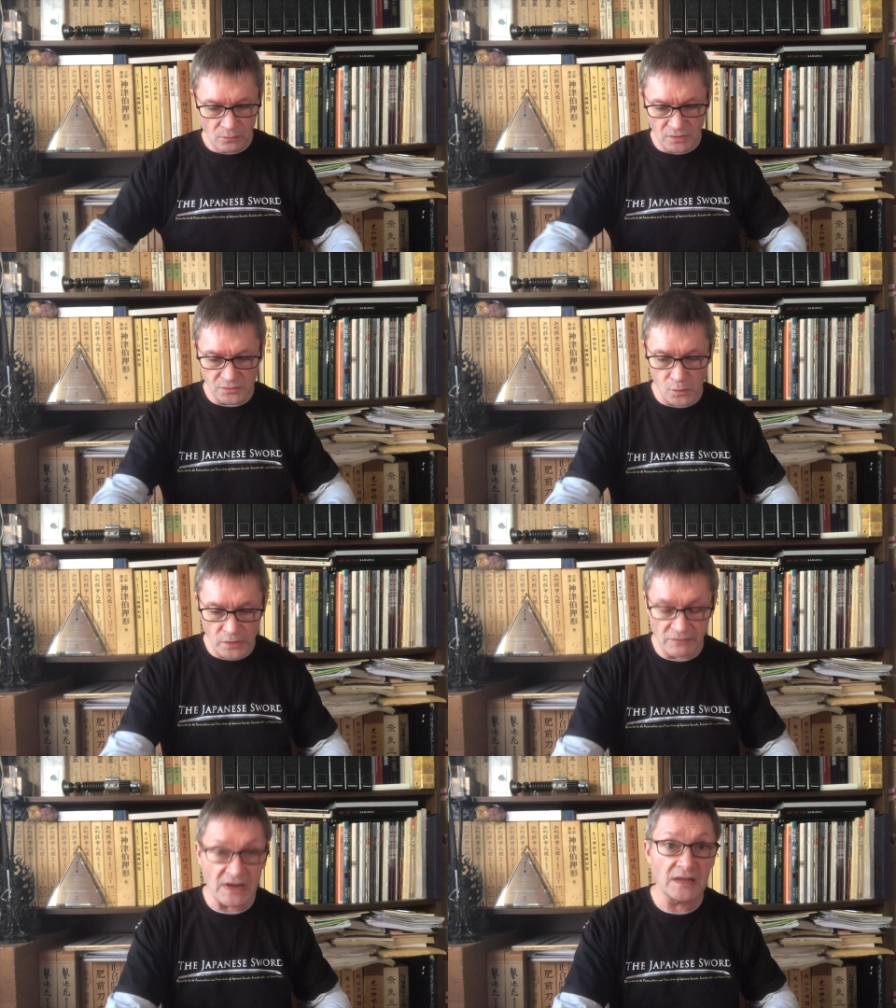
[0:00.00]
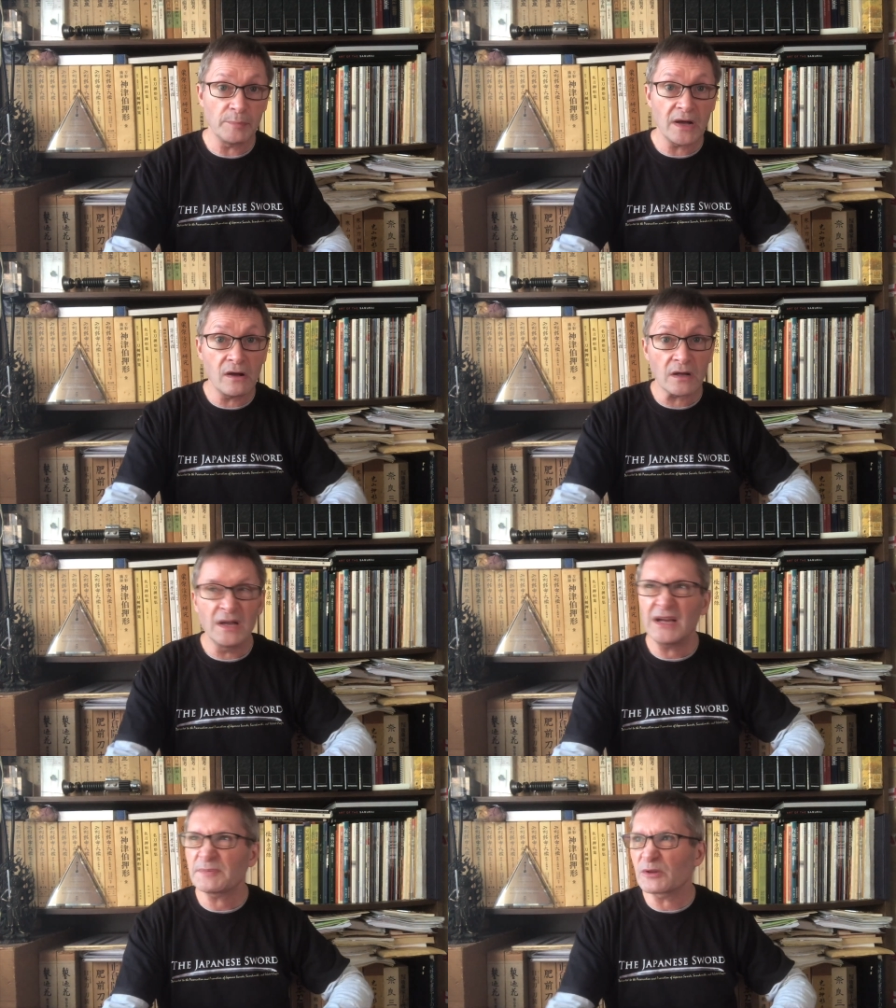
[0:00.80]
was walking around the park.
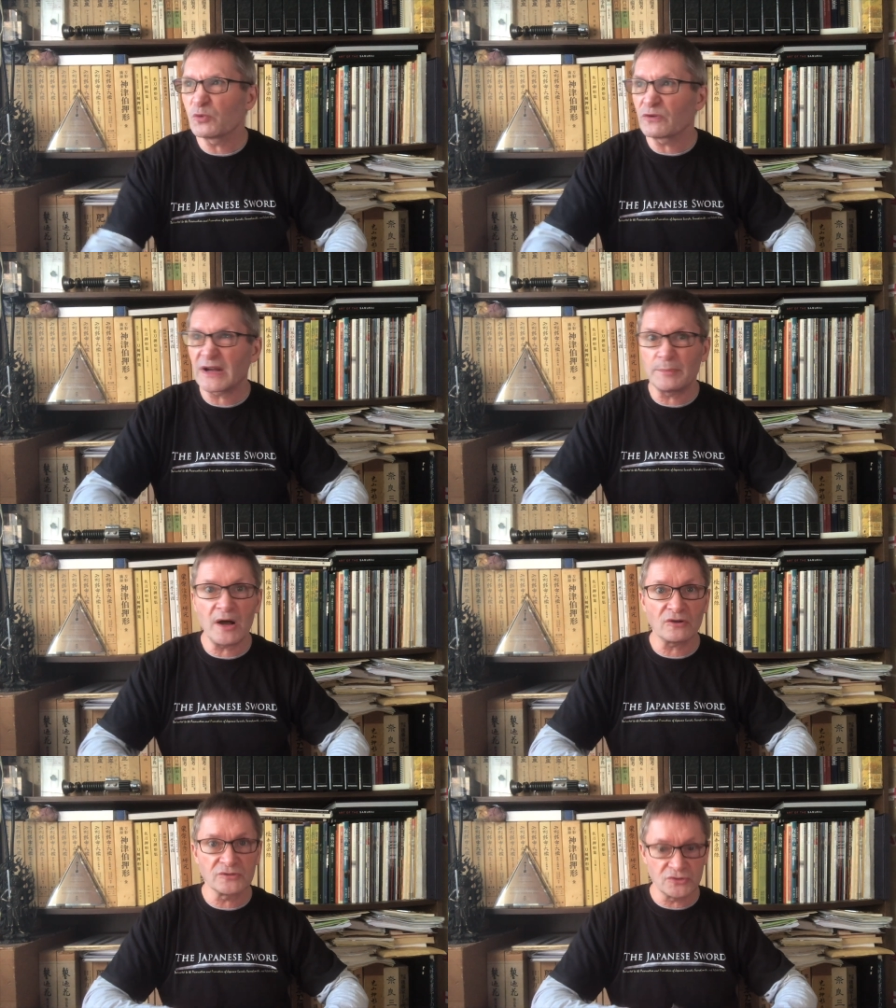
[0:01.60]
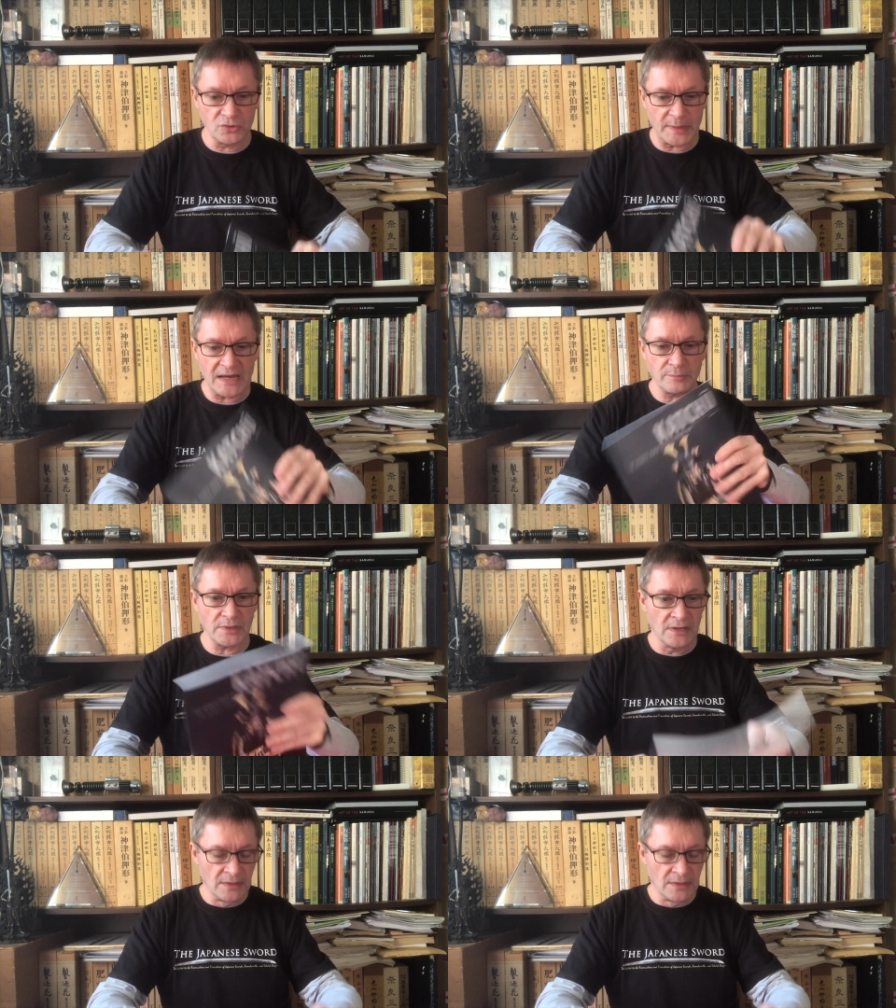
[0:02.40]
I suppose walking around the park's not too bad, but